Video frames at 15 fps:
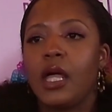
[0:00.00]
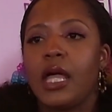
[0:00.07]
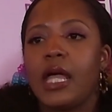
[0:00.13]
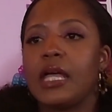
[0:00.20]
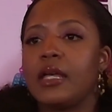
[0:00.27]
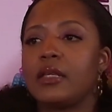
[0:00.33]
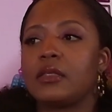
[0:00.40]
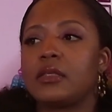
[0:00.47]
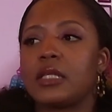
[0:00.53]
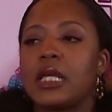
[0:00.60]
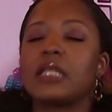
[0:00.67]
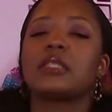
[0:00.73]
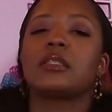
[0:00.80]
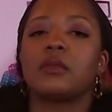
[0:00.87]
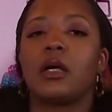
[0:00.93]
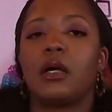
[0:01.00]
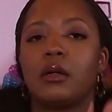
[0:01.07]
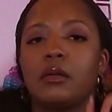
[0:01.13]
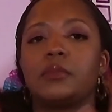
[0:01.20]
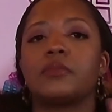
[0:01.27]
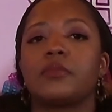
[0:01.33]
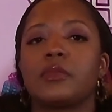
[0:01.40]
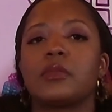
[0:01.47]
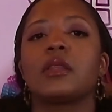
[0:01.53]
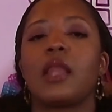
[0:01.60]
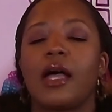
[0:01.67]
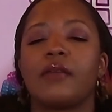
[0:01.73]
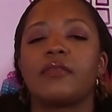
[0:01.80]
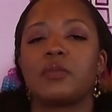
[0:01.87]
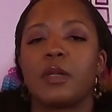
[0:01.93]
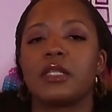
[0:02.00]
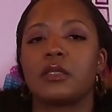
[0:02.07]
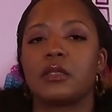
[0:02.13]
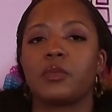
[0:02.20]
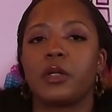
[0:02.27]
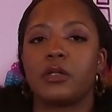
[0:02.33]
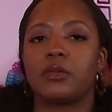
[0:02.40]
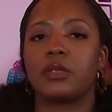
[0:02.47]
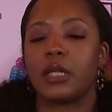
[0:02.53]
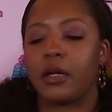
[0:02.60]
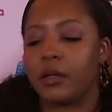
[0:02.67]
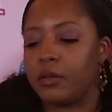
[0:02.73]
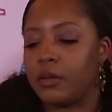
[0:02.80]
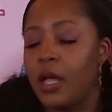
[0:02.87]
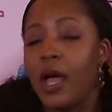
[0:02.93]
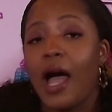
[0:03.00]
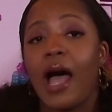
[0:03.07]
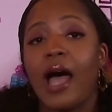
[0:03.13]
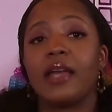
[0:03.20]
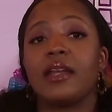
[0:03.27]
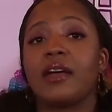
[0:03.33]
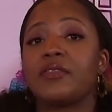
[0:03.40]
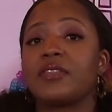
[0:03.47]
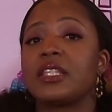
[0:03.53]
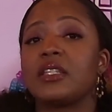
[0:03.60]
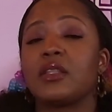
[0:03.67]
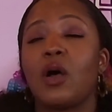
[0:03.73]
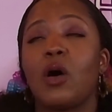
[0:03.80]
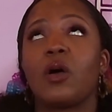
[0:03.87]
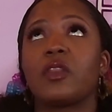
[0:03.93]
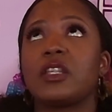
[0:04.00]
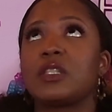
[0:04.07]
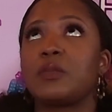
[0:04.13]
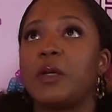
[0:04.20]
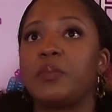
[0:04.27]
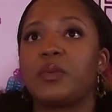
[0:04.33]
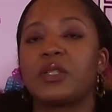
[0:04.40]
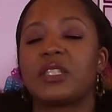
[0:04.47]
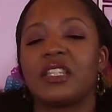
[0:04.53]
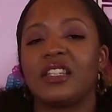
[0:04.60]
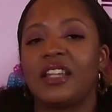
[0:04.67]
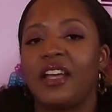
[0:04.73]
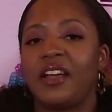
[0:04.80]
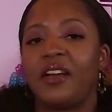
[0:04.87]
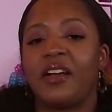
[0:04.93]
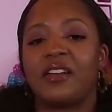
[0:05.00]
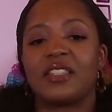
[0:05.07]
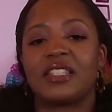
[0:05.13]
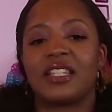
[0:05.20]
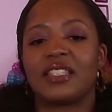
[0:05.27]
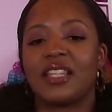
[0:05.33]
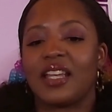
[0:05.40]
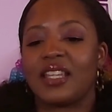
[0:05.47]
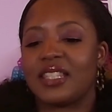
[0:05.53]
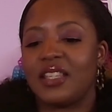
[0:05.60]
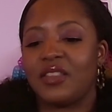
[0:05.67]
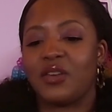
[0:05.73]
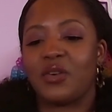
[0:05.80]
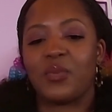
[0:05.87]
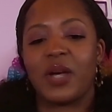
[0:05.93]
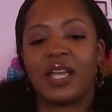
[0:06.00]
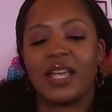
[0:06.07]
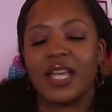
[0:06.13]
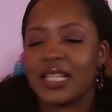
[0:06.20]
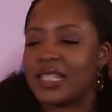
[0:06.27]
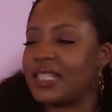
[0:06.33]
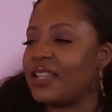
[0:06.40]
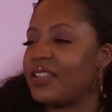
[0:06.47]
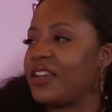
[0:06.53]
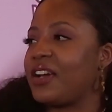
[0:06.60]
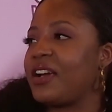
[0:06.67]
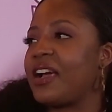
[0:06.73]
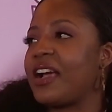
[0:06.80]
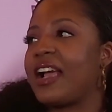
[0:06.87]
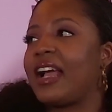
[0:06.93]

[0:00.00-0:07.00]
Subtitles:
it's live spaces where you sell. And I've seen all these people sit there on TikTok, sell their wigs, sell their